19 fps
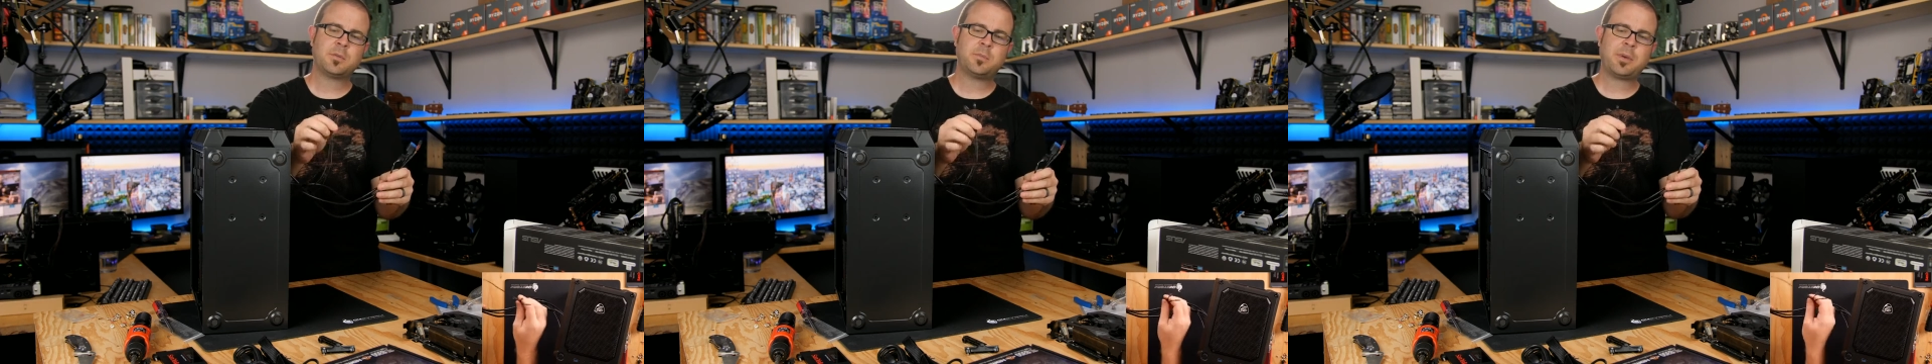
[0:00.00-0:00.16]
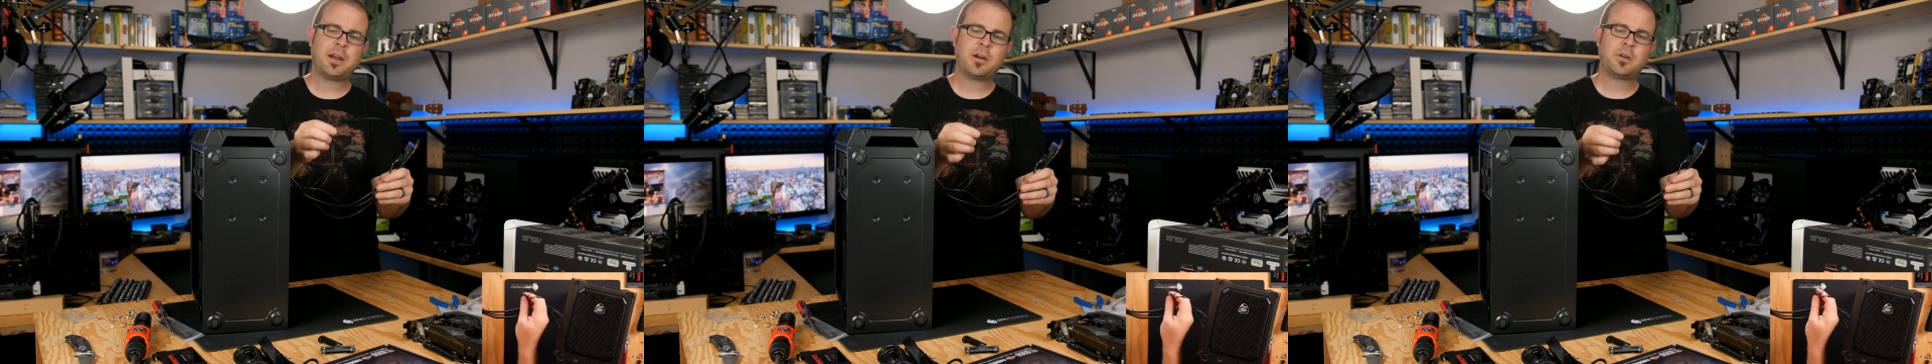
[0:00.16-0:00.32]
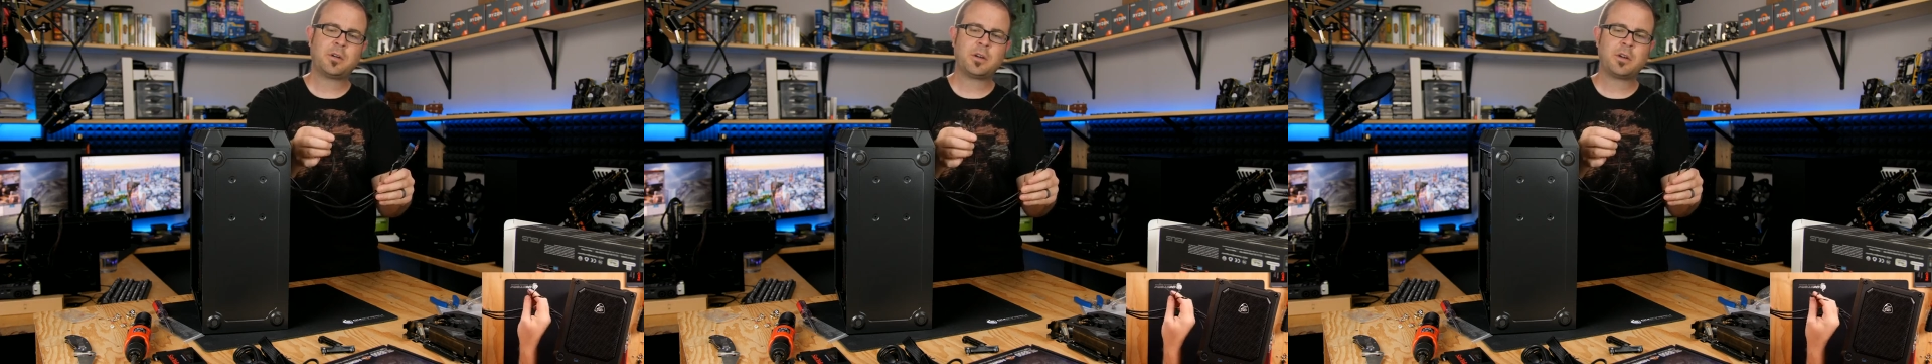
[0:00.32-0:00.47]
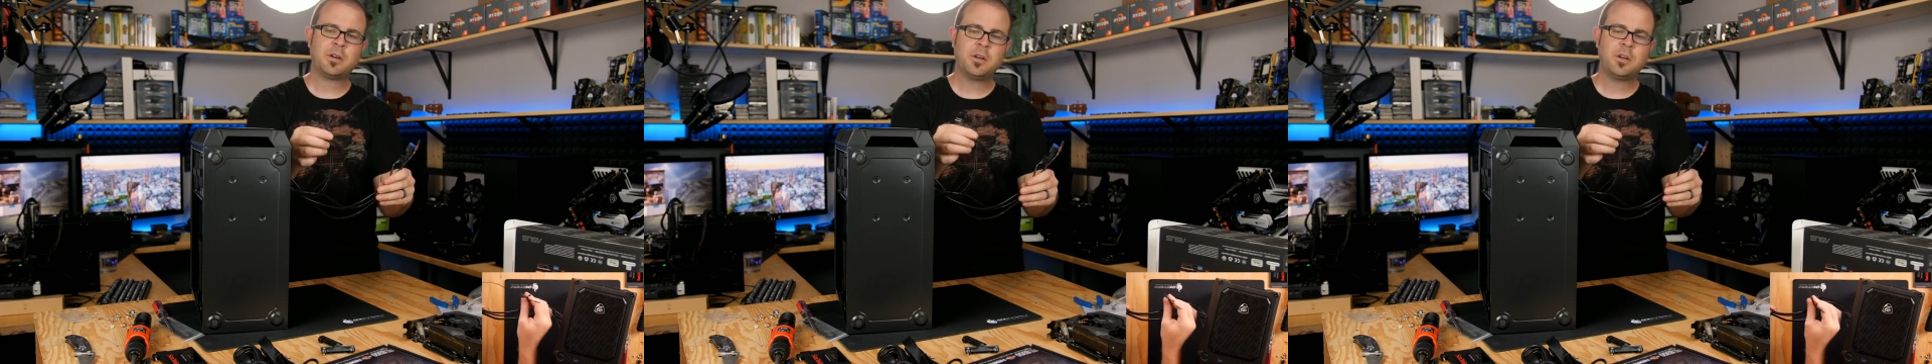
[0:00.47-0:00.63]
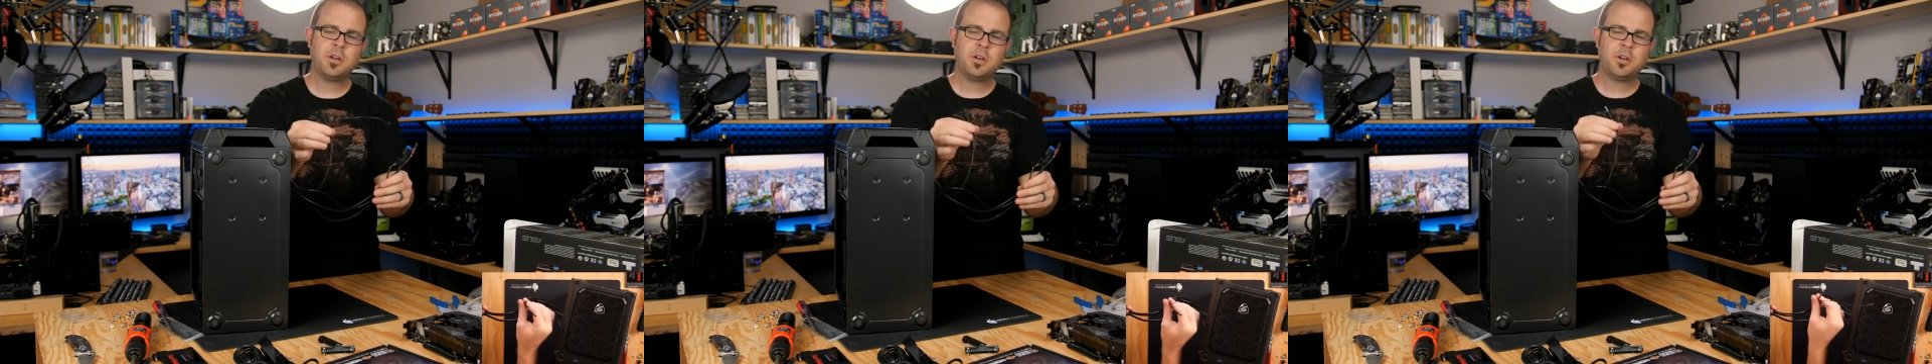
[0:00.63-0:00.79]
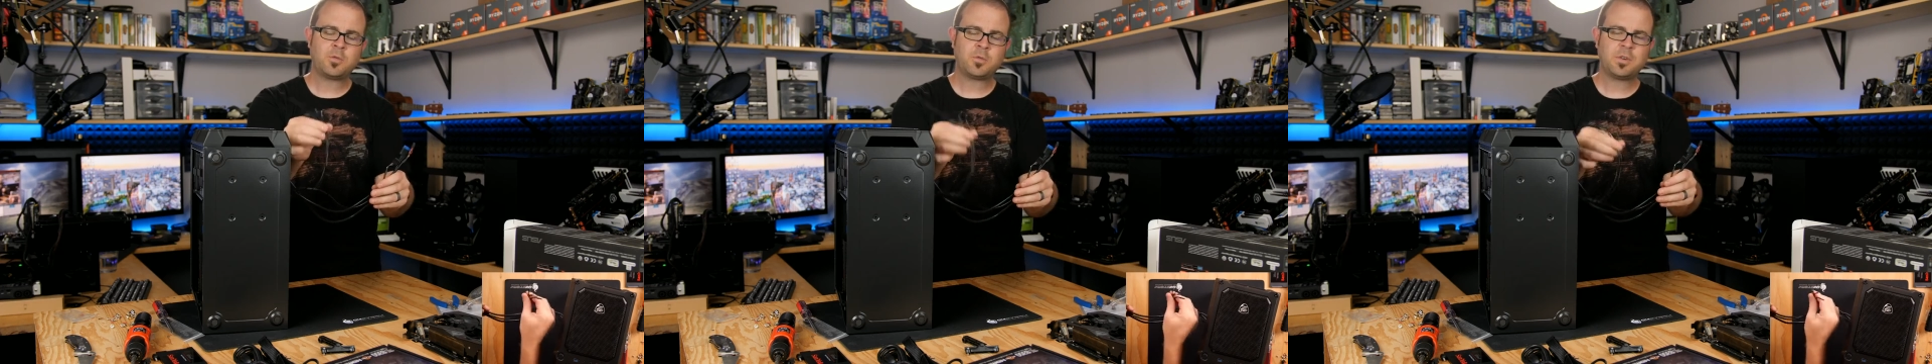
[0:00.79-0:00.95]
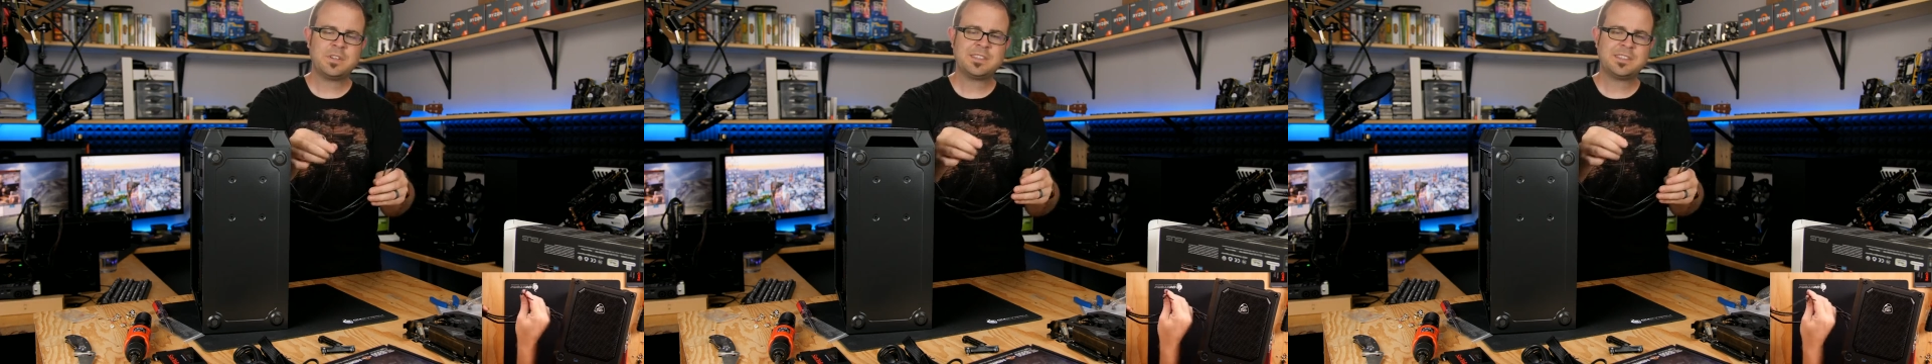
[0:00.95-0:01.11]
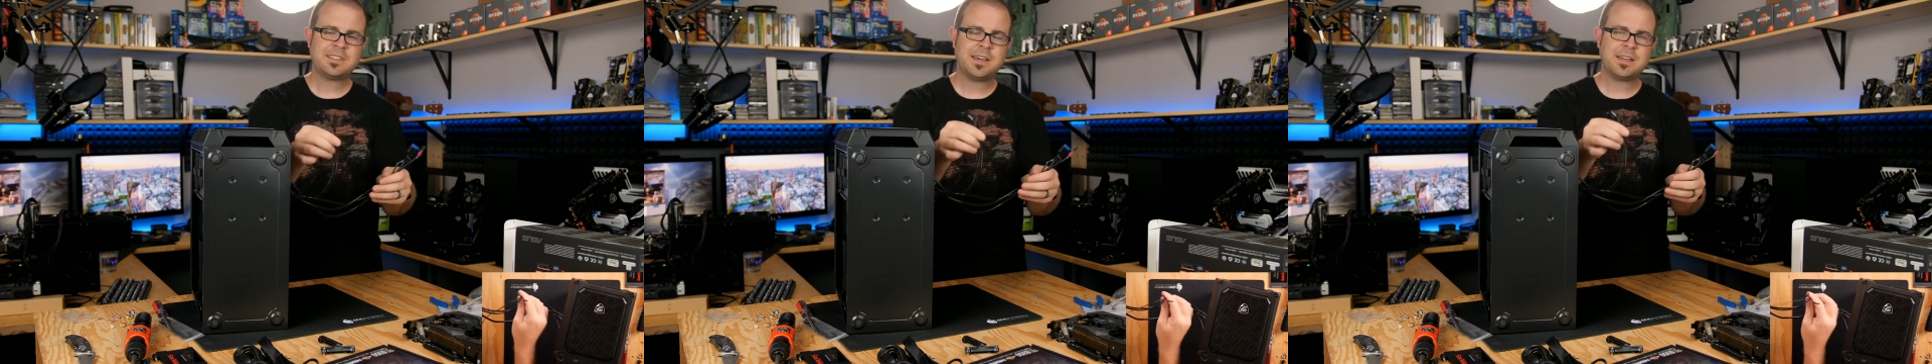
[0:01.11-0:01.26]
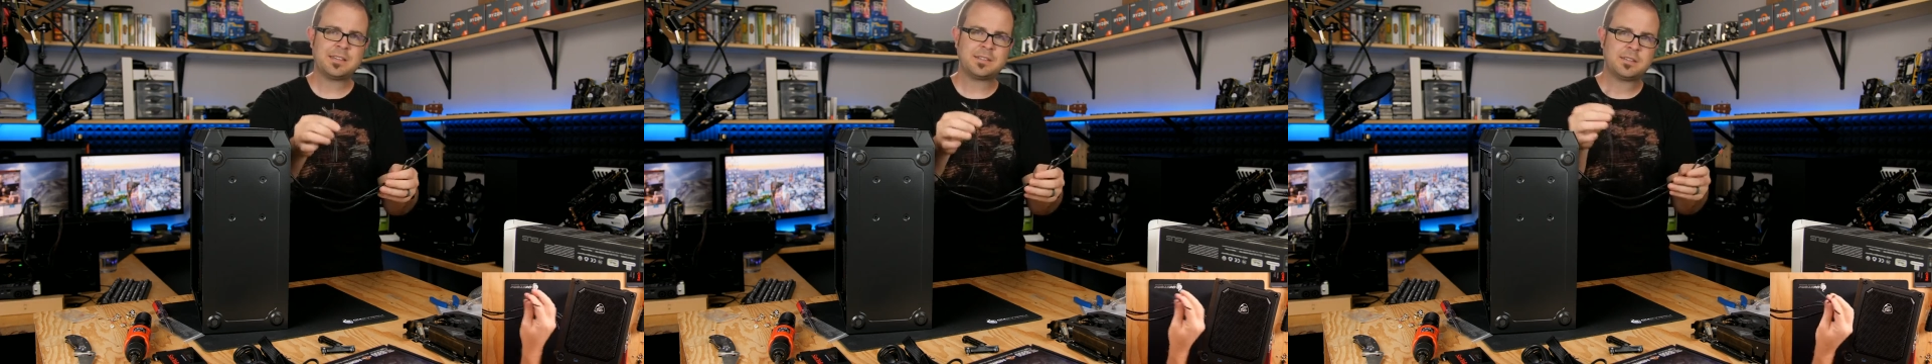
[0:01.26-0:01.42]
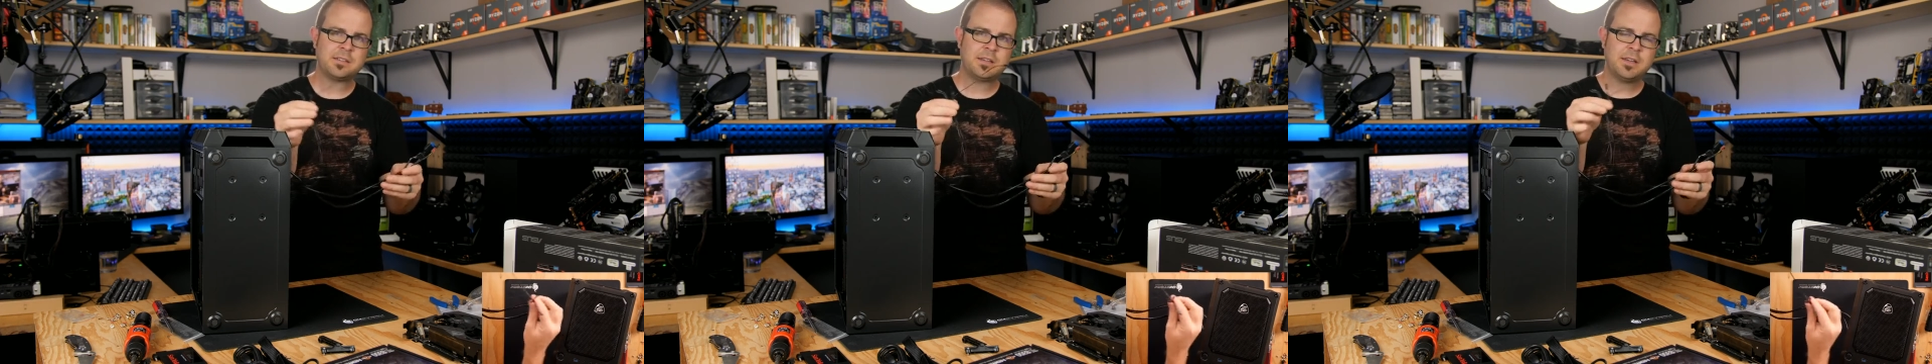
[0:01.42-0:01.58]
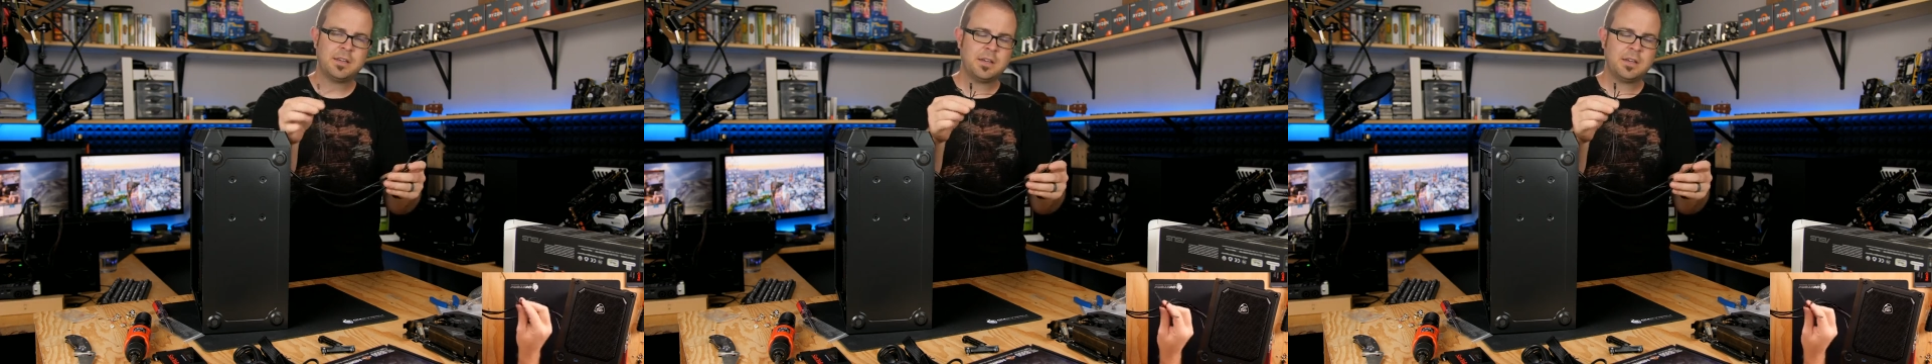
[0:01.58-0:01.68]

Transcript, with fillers: power, reset,